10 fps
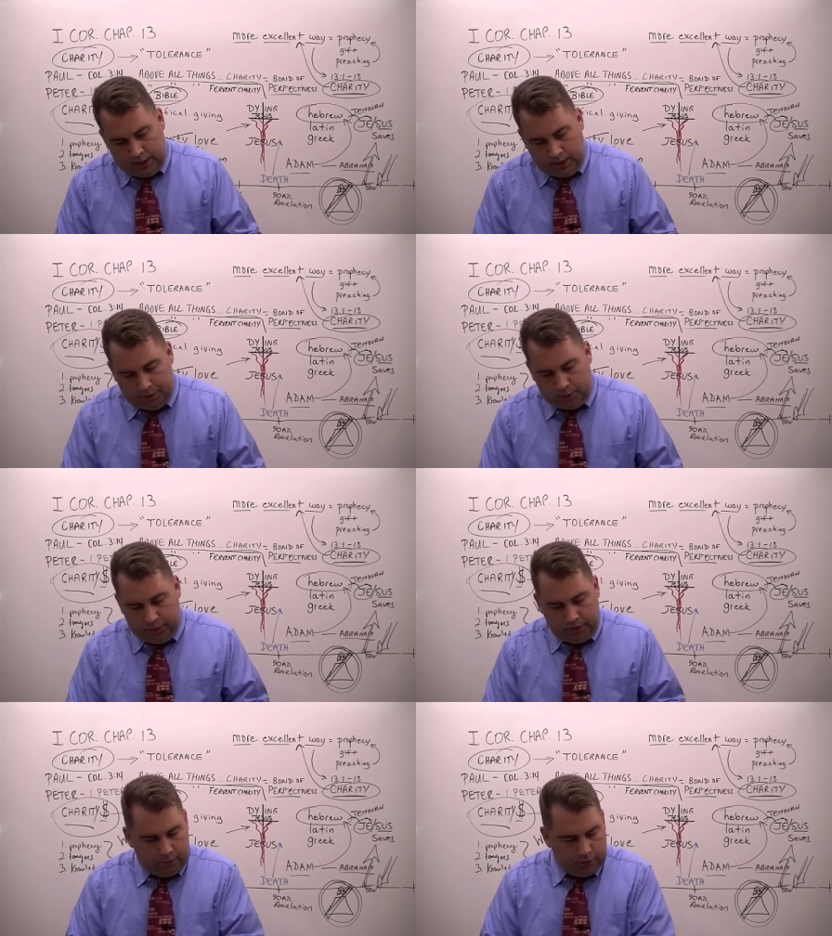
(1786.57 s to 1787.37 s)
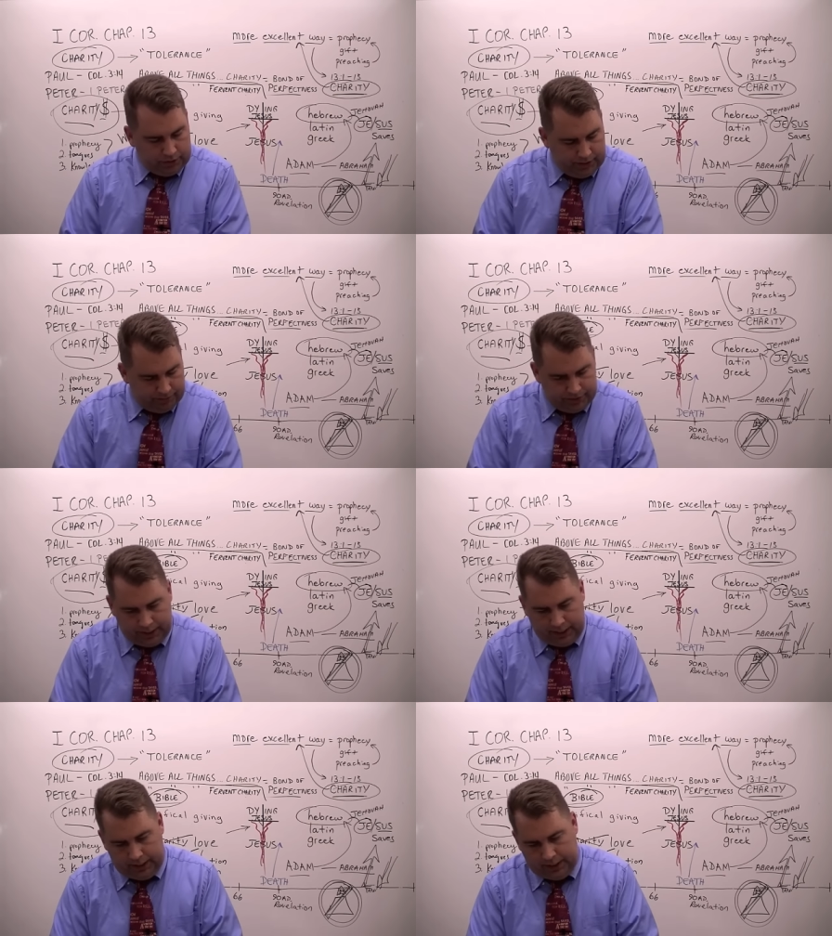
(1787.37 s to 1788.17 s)
Numbers 24
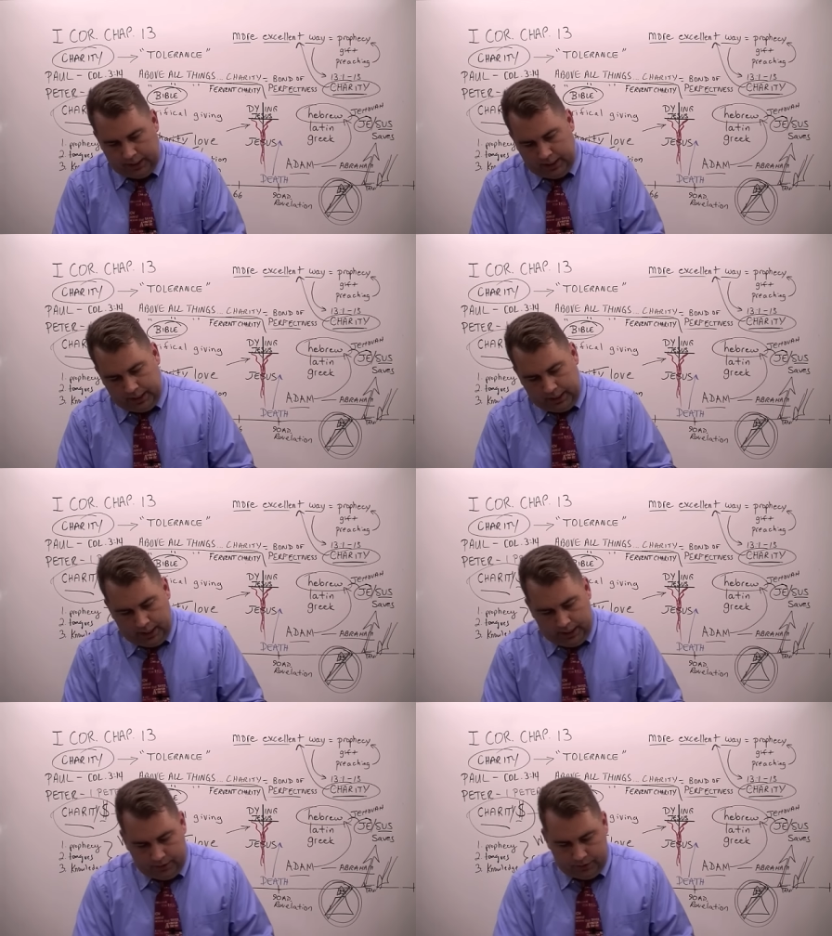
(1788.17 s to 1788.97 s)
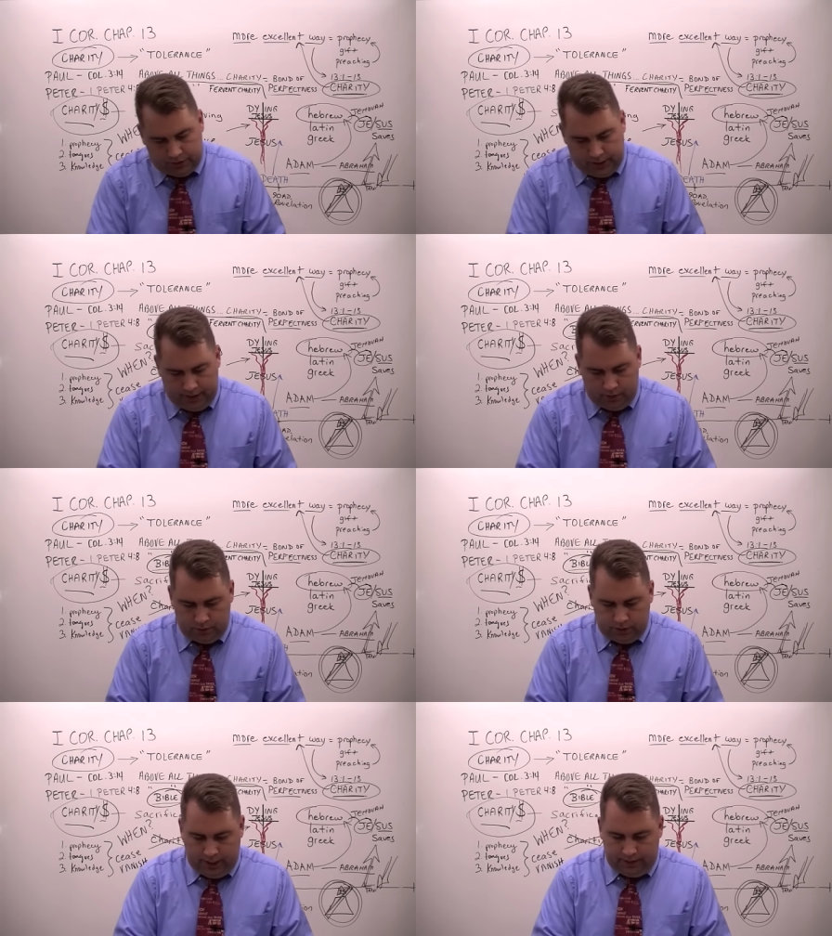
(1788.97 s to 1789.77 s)
17 kind of
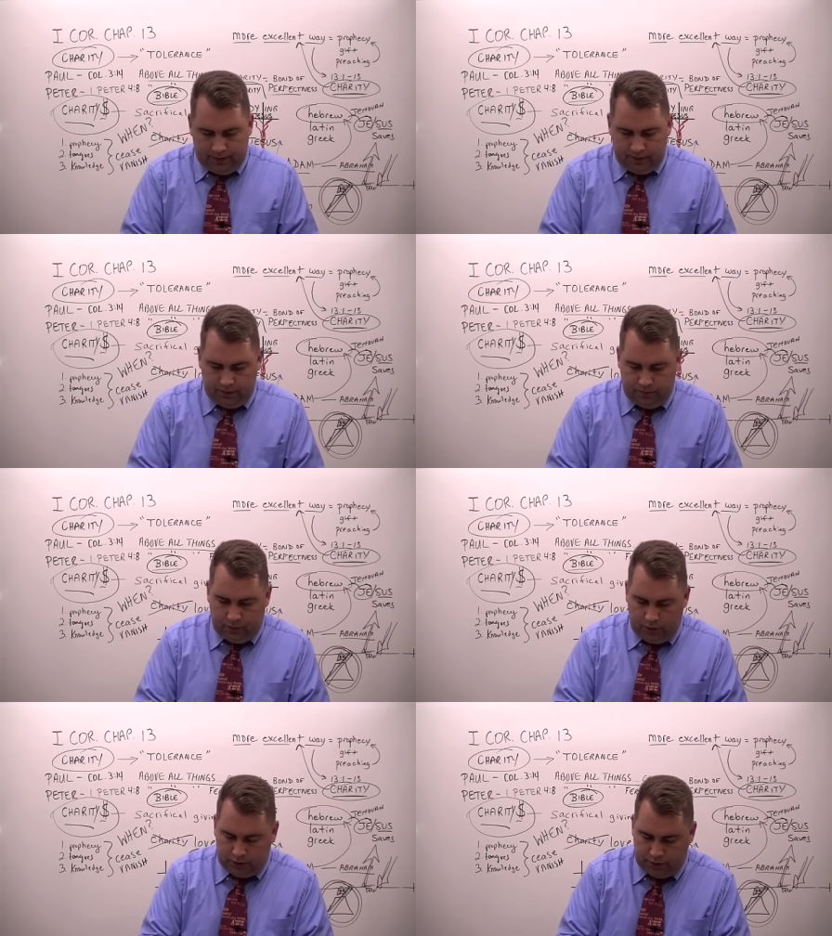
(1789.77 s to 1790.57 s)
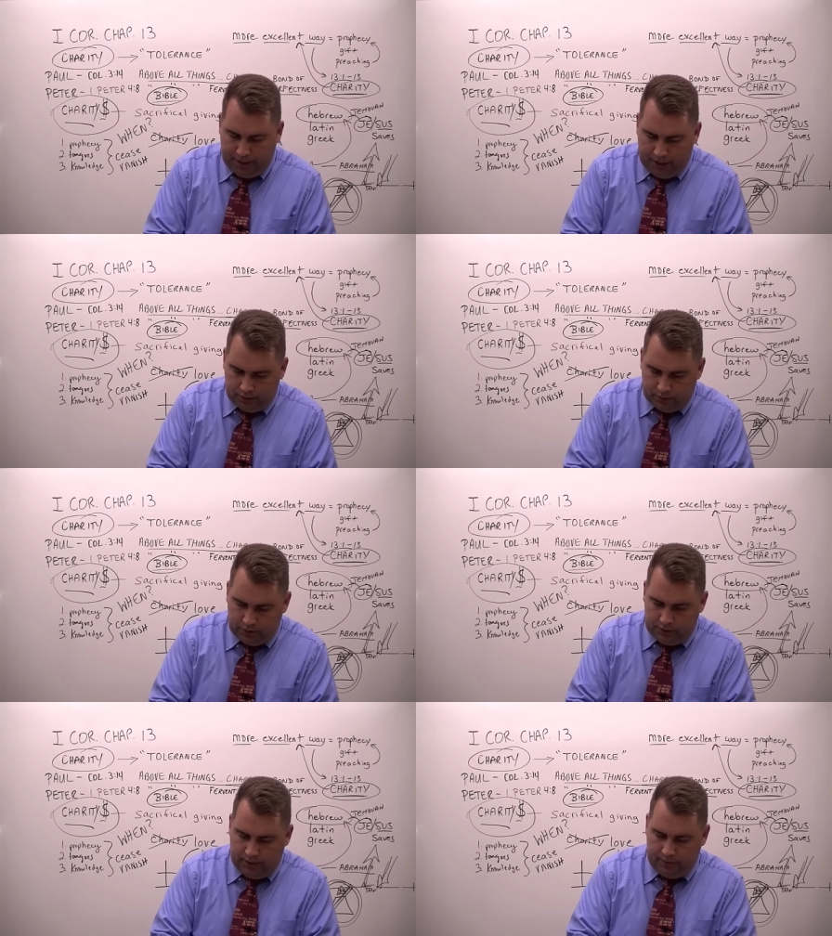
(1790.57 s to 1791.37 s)
sounds like this verse about
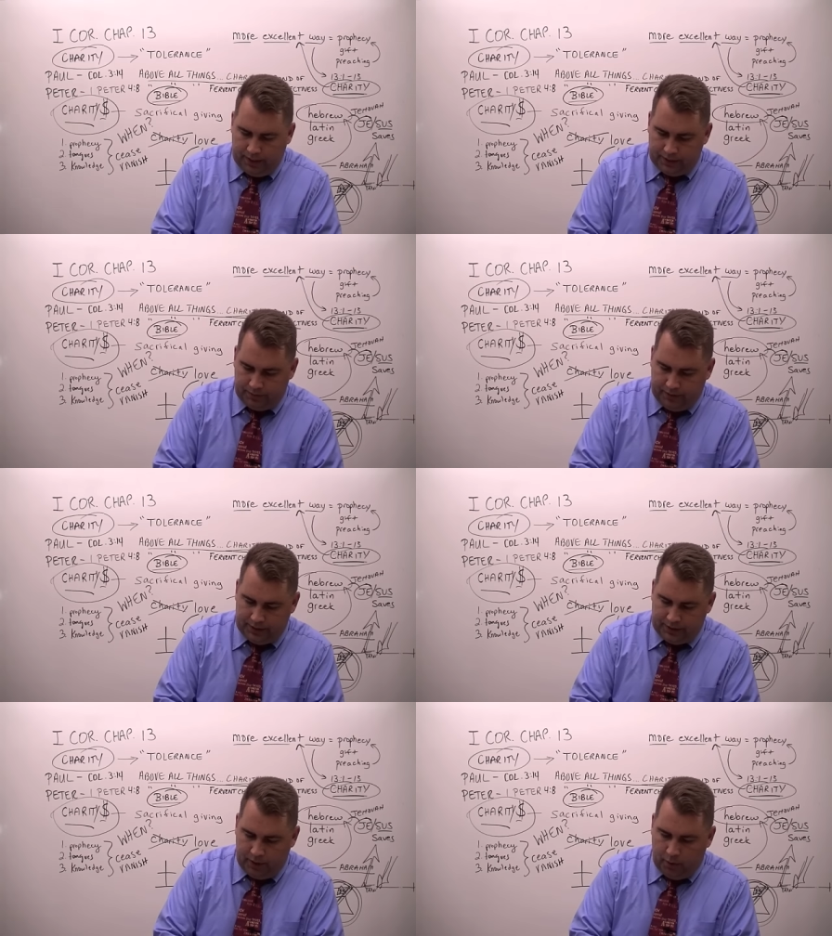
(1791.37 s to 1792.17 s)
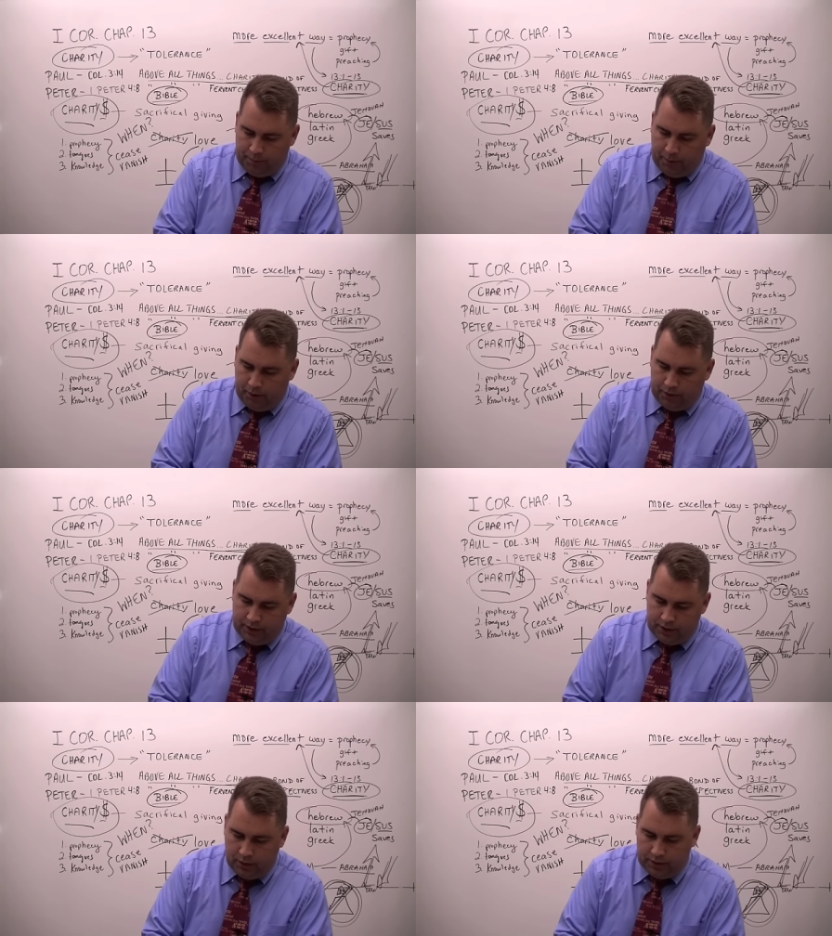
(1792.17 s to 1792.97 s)
seeing face to face, know in part,
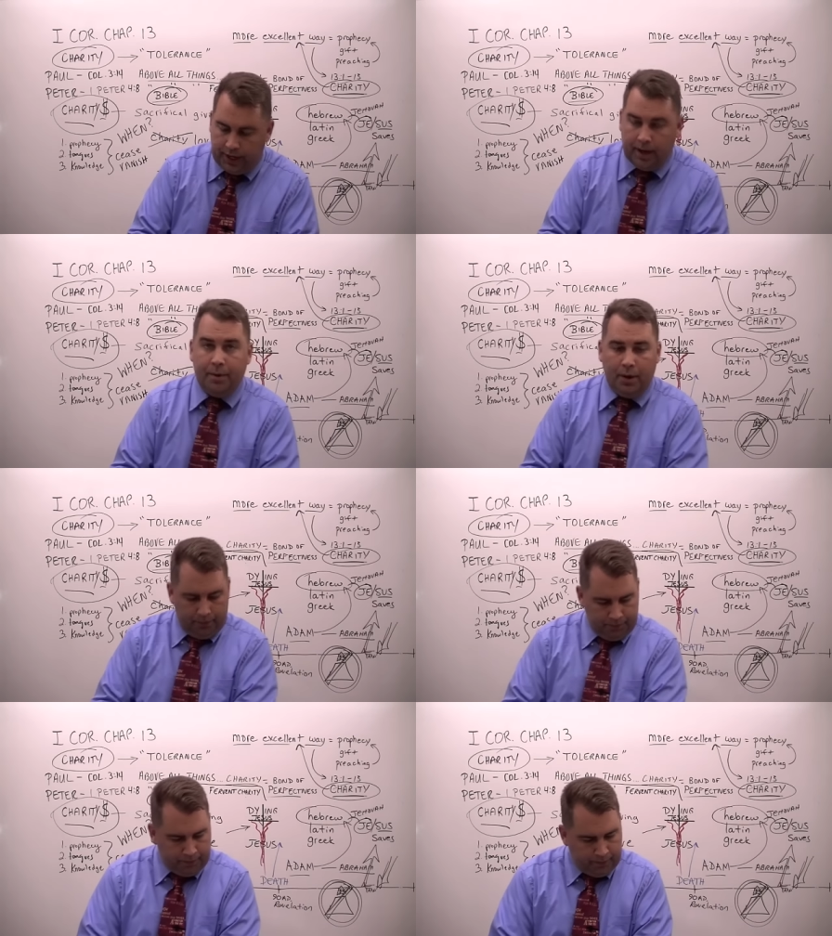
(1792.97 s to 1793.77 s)
then know as I am known.